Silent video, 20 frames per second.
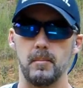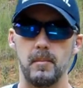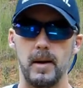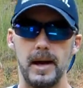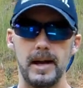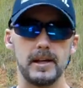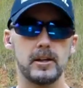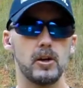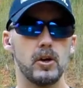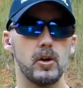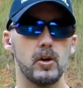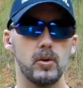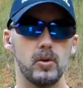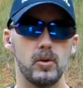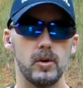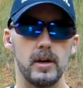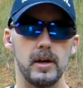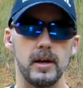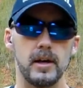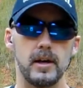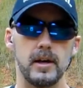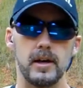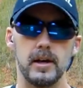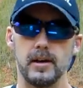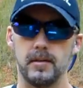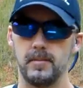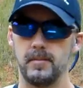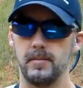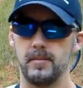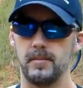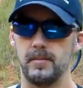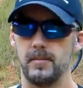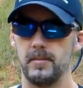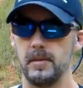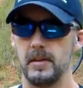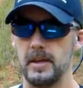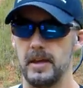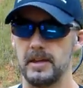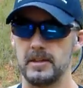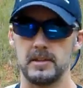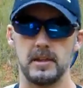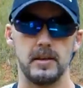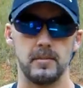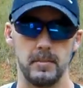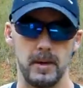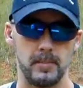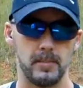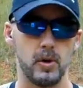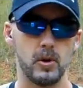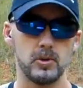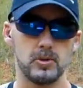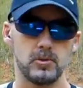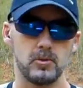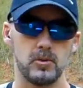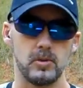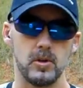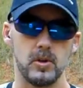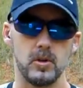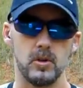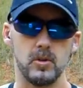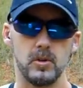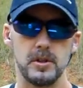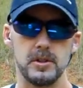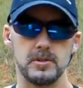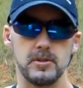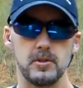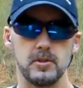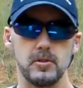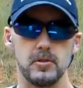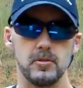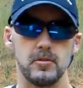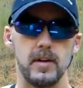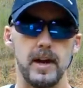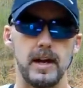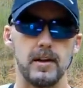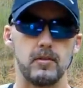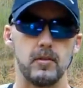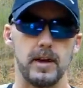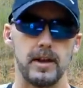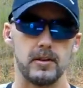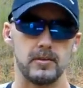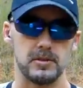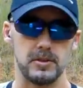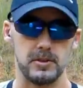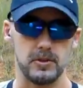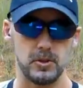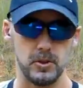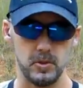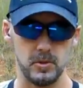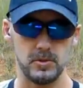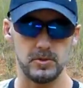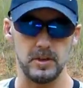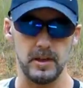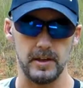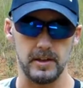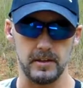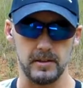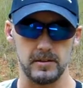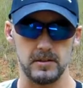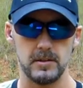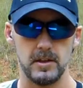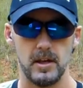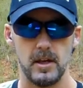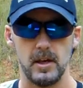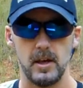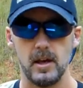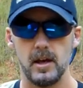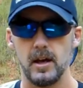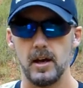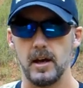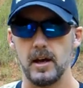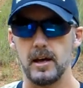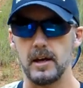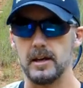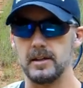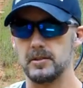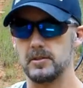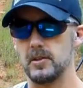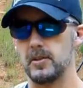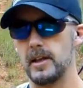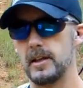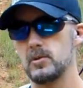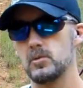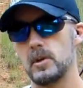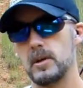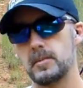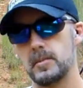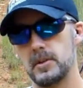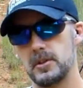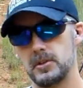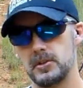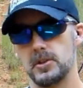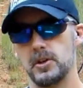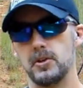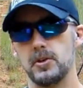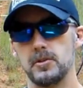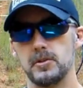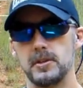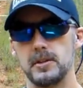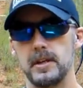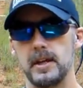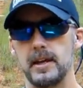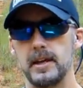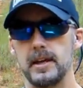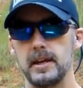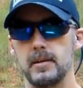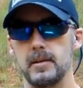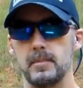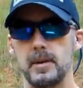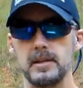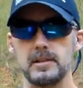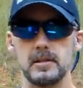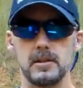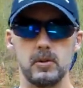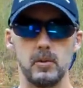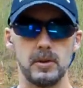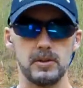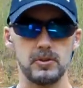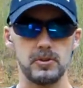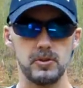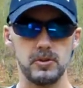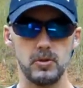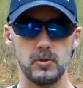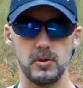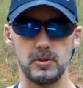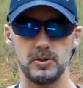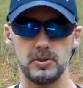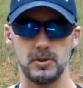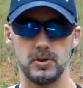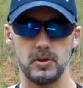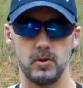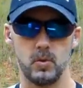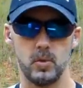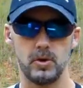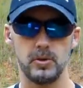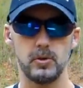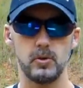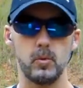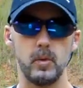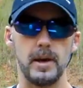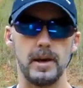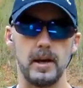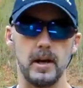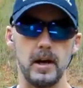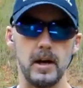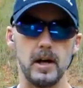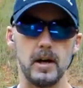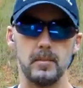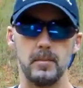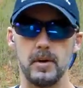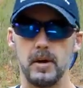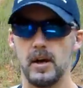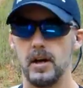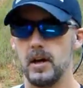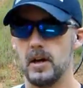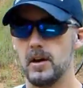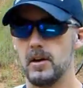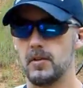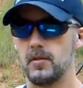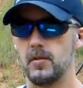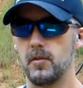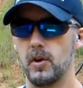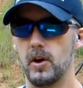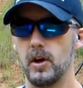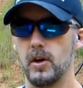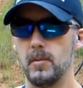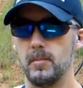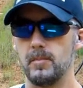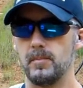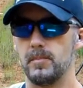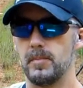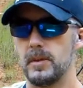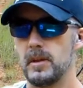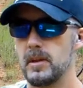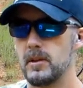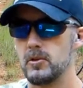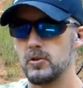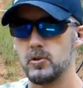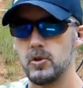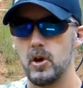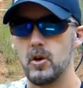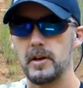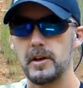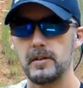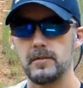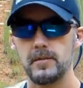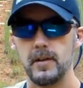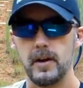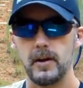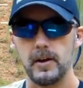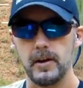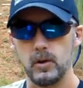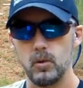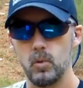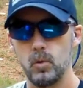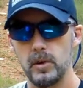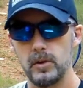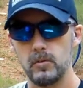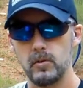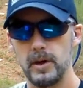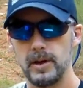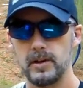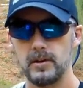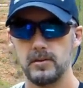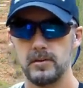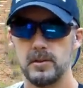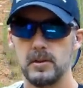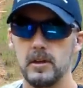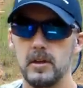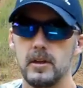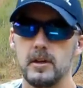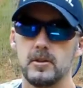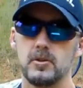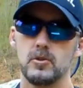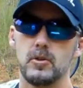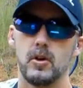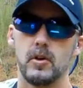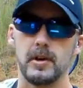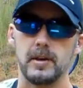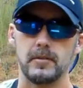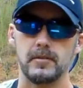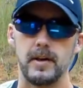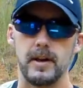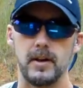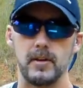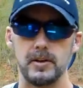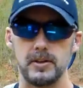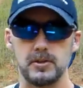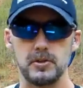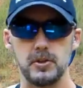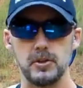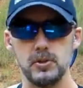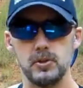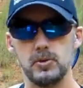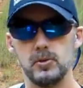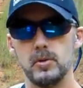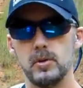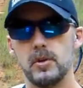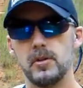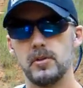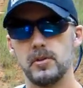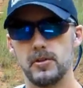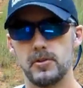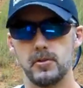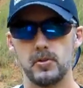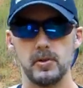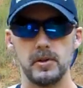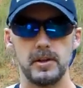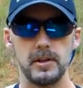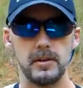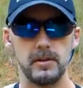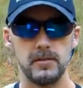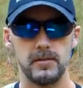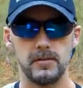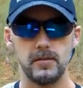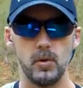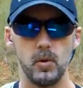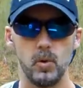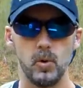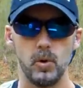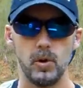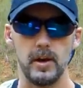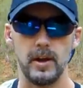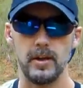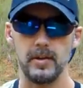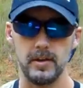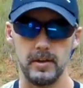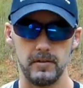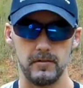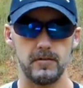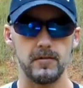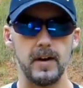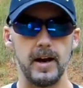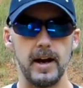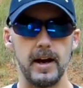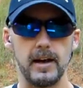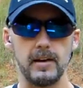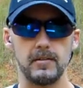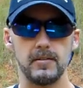My goal, as my personal goal, is to do 5 rounds in 2 seconds. And so that's what I'm going to show you today. And basically what you're doing is you're going to work your way up from drawing and firing 1 round, drawing, firing 2, 3, 4, and then 5.